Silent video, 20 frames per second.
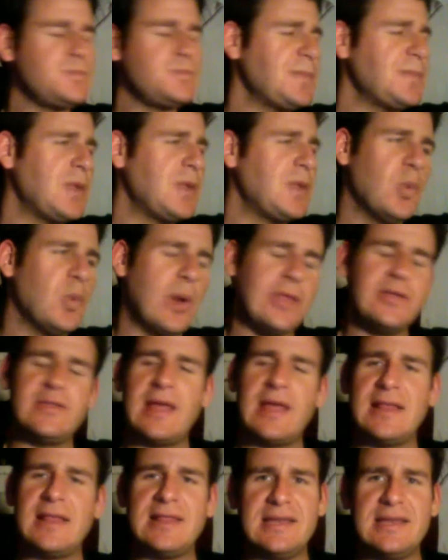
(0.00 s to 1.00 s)
Whether
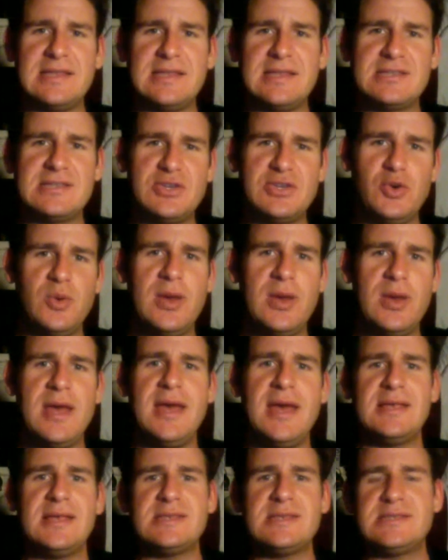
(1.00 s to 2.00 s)
that leads to
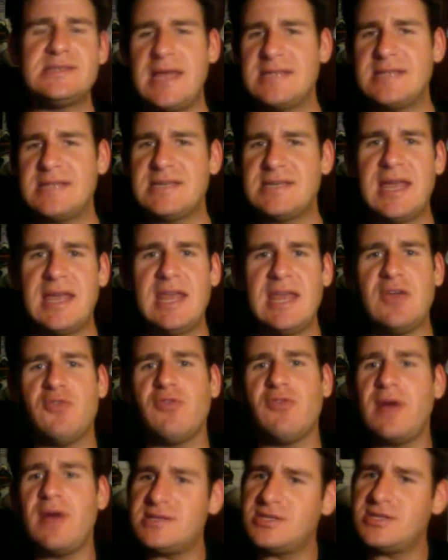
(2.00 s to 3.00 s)
Sansa getting
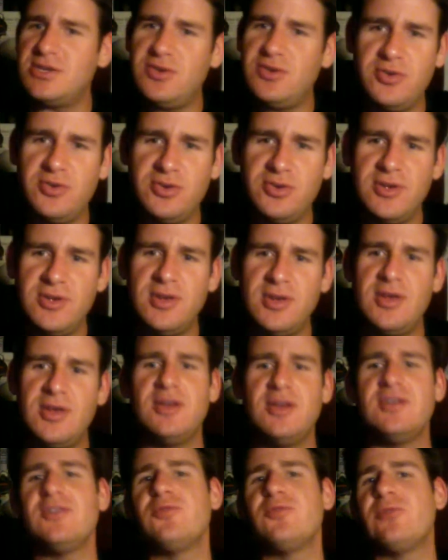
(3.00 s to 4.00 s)
rescued,
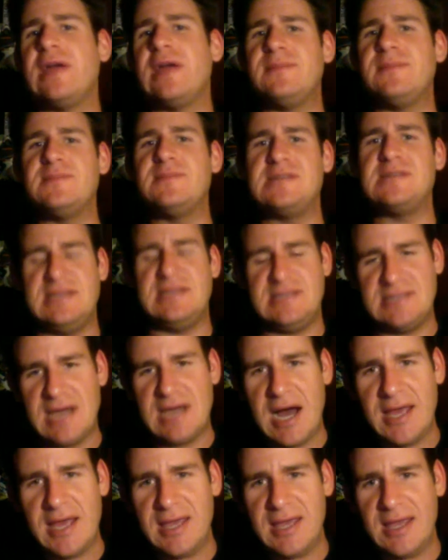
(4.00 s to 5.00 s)
Ramsay
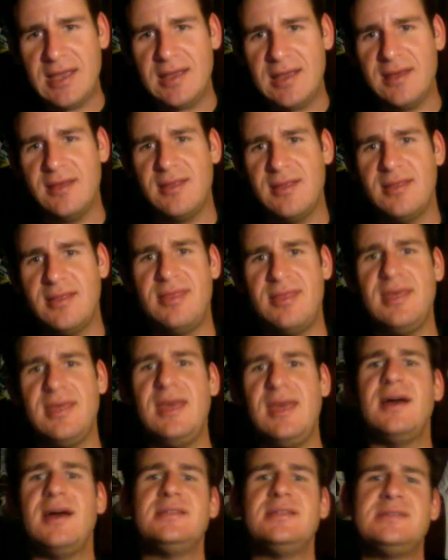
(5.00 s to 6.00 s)
dying,
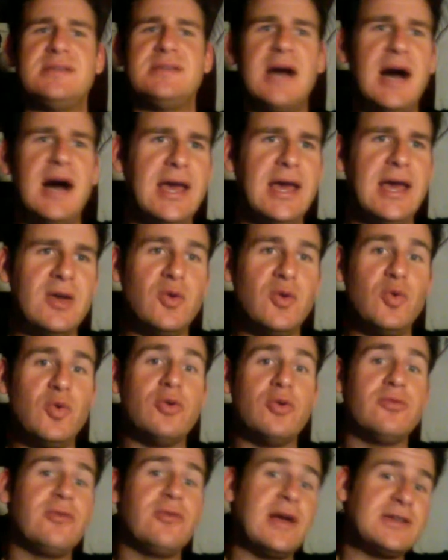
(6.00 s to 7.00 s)
Theon dying,
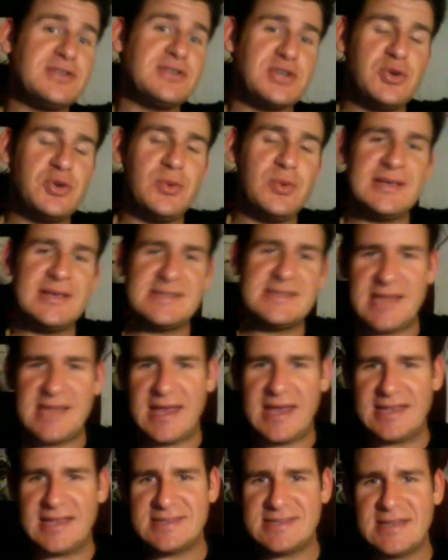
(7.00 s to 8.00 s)
or rescuing
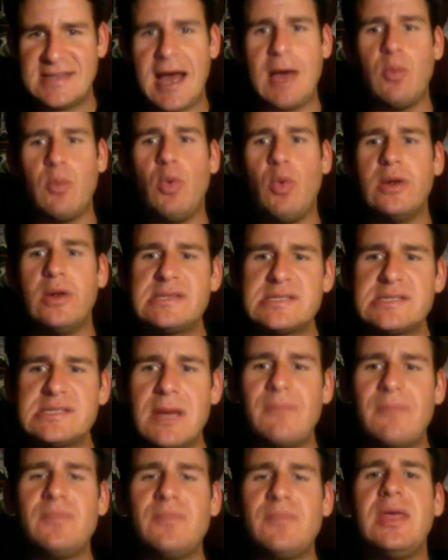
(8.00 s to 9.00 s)
Sansa. I want
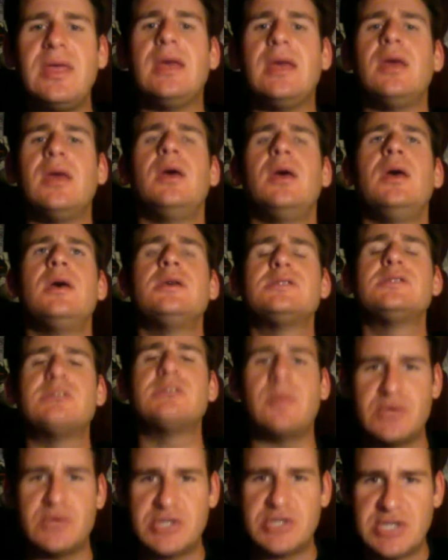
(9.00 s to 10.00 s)
something
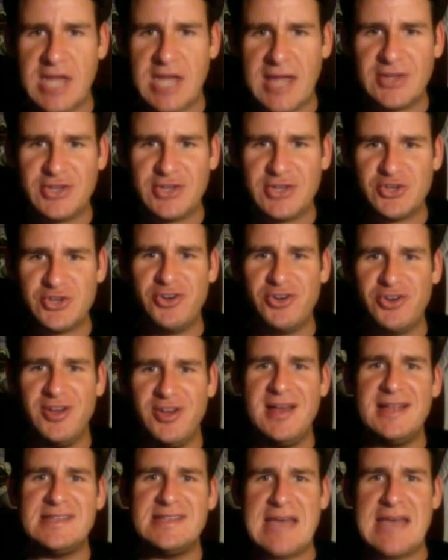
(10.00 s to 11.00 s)
substantial
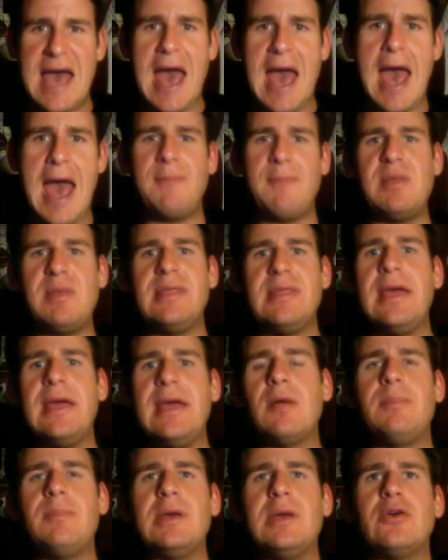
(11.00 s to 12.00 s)
to happen
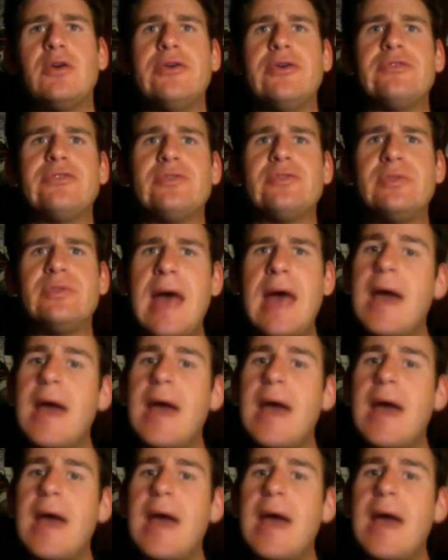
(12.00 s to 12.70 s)
there, because that has